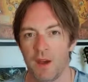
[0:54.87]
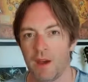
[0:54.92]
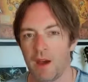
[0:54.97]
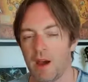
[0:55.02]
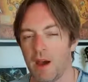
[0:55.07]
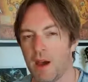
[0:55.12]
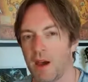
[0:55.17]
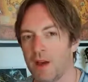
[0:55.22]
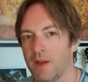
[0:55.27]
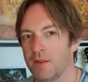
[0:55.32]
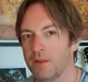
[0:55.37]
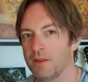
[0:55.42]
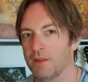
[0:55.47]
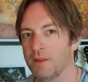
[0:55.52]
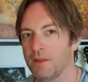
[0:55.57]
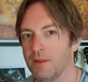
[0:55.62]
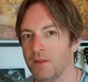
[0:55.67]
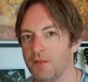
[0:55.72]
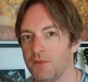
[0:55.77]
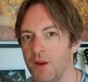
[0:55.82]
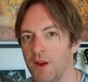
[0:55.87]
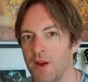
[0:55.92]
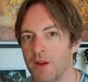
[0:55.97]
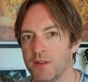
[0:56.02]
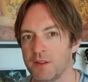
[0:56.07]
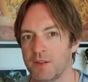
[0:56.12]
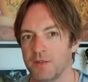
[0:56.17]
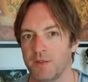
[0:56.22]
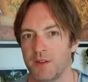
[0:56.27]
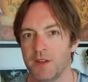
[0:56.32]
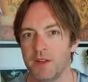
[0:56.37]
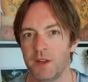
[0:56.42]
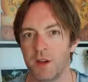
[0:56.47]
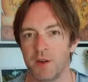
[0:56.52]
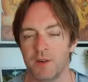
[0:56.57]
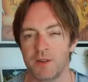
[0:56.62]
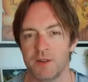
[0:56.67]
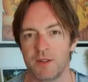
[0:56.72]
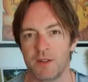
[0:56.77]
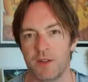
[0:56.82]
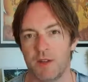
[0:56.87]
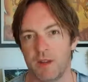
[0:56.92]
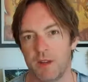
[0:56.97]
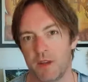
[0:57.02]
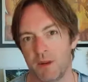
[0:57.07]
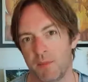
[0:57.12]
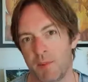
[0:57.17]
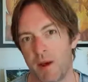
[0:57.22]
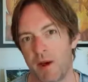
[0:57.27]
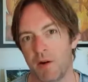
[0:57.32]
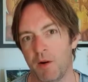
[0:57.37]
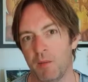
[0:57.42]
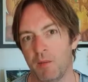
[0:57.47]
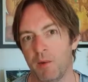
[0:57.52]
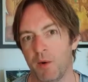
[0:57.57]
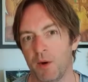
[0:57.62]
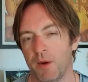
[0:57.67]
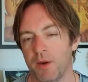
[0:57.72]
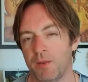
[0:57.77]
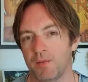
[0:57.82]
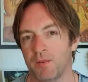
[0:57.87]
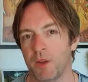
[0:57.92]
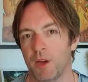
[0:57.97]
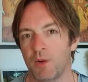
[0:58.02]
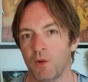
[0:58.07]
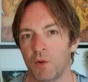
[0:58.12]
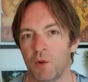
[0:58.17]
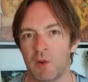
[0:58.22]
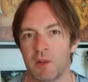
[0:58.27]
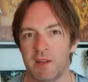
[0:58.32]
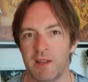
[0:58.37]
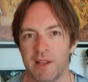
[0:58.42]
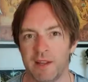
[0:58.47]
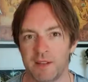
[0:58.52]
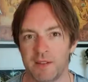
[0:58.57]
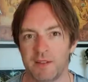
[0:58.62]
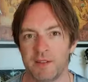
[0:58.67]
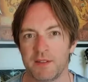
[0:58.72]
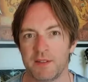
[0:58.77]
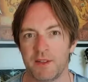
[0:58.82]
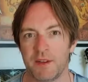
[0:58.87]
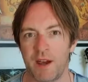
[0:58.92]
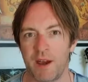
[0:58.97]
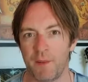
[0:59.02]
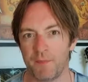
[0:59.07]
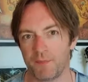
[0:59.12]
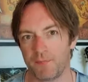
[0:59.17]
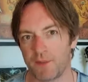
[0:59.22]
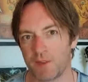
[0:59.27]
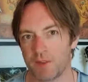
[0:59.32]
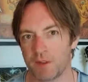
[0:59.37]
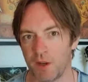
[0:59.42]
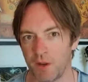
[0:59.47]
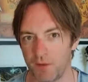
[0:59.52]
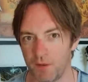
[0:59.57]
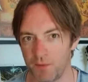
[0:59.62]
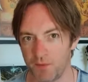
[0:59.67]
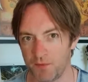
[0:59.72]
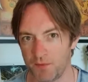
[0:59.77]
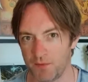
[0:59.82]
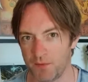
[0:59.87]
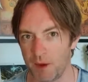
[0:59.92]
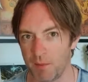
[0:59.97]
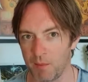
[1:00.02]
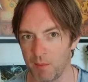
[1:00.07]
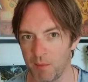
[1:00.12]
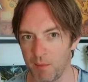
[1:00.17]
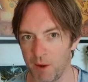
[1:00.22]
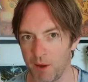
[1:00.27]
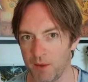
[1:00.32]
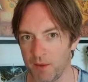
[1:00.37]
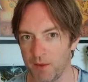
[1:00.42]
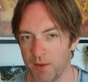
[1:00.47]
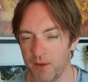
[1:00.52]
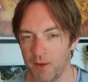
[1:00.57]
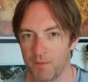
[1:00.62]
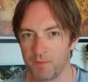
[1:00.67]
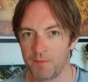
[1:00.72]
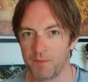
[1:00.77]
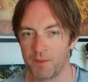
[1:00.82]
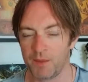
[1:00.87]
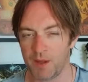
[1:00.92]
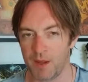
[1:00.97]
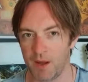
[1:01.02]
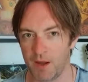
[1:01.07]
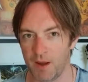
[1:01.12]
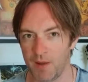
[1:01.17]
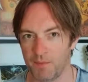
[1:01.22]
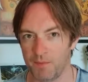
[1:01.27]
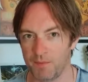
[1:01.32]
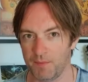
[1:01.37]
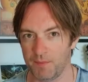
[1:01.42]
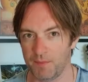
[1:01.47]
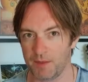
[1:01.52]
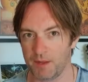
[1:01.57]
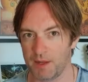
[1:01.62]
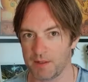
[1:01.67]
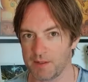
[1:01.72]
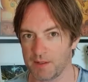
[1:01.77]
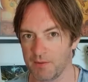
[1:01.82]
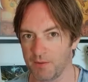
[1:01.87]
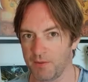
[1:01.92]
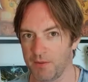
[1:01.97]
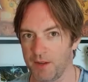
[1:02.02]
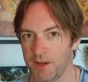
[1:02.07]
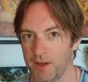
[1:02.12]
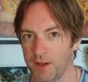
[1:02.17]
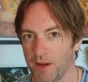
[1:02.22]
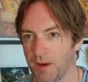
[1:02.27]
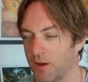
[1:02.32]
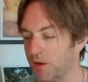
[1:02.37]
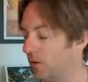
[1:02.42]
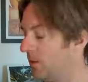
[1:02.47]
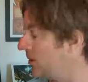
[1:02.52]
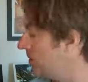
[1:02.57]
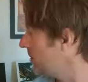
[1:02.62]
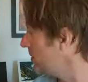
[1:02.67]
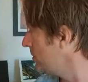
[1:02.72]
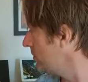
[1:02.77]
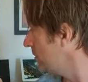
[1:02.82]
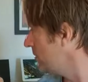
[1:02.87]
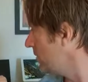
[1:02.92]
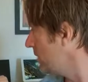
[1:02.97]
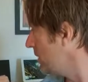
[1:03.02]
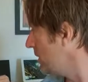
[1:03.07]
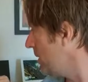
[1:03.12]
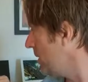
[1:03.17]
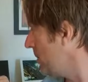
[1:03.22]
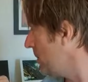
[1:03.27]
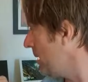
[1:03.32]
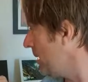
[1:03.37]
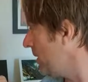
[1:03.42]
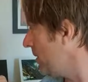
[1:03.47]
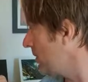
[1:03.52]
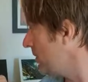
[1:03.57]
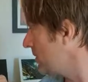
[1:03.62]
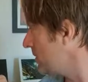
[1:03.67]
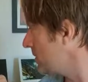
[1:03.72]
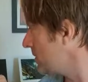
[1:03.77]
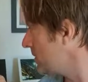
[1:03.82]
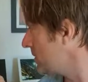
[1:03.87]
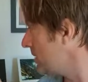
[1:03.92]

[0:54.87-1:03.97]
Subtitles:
And the first videos in the PowerPoint are all linked to that. So number one, there's a video about